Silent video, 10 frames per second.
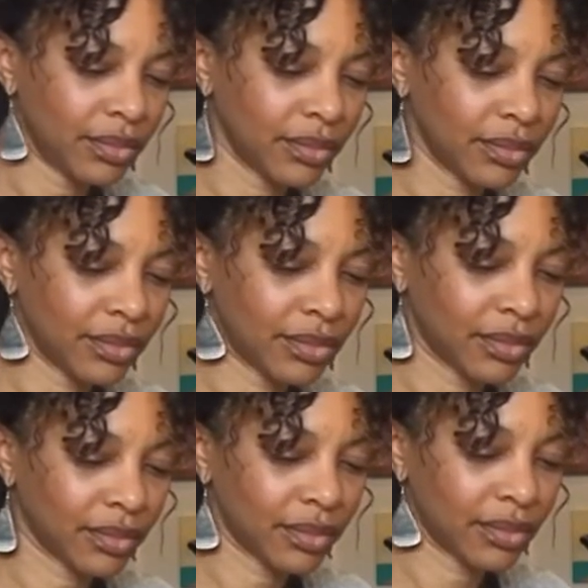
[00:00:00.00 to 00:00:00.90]

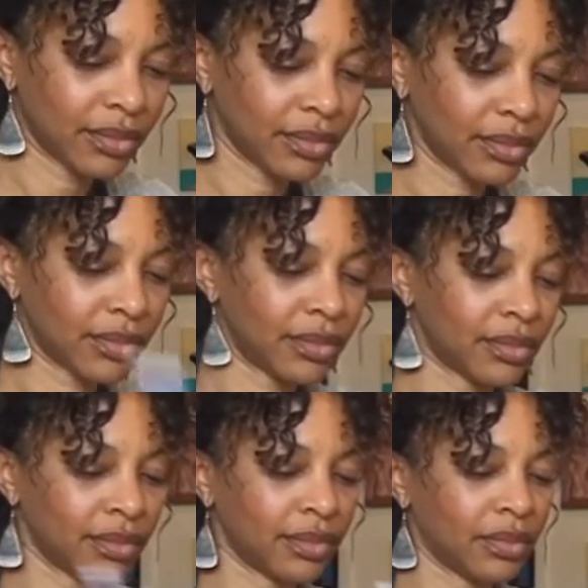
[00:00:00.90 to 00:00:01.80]

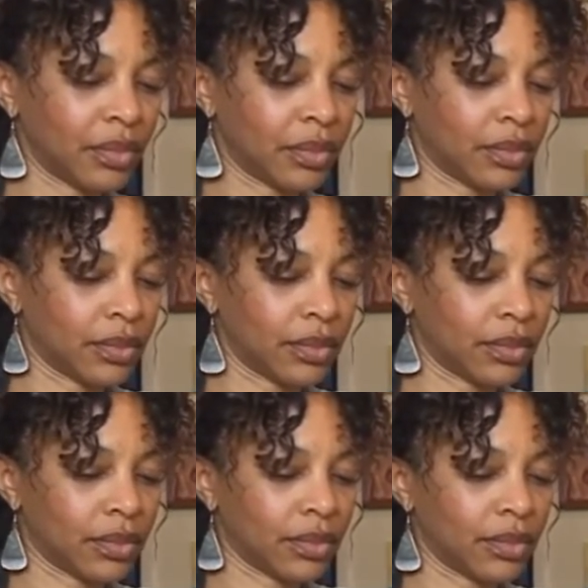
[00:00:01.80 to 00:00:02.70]

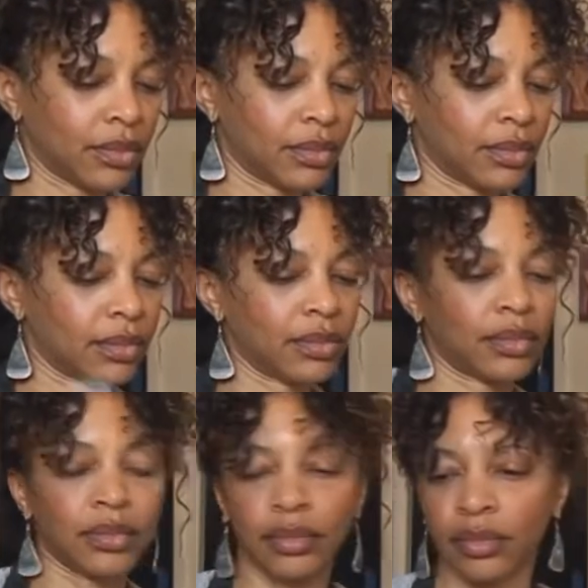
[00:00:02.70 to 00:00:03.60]

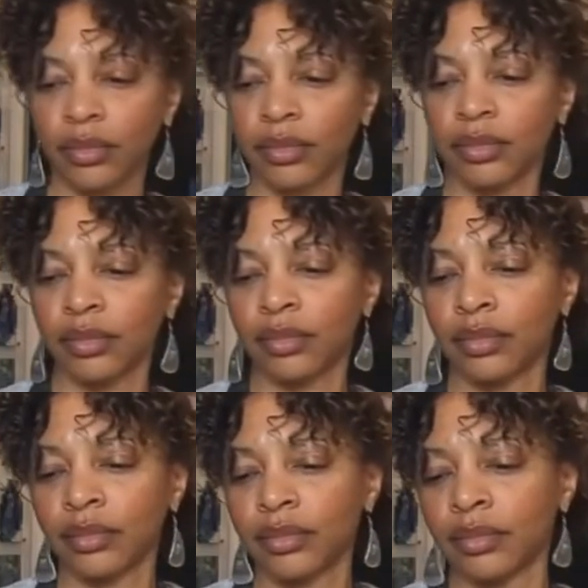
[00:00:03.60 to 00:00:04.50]

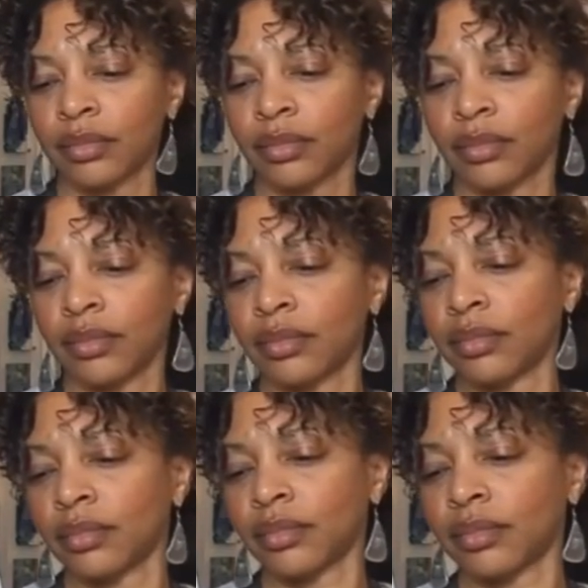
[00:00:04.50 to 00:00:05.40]

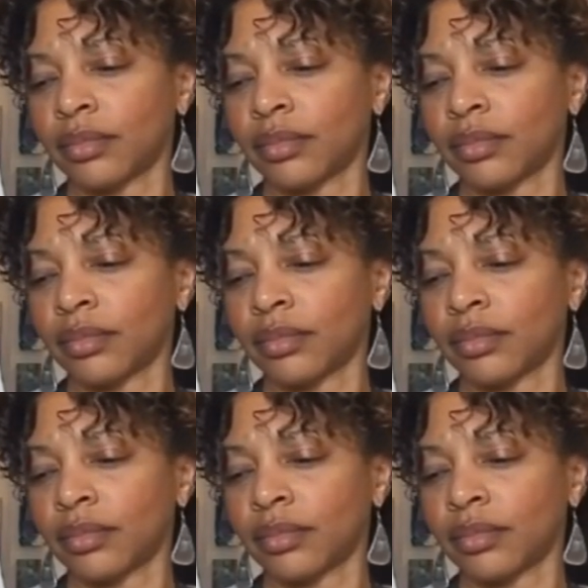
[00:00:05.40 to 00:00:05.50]
The person shown says nothing.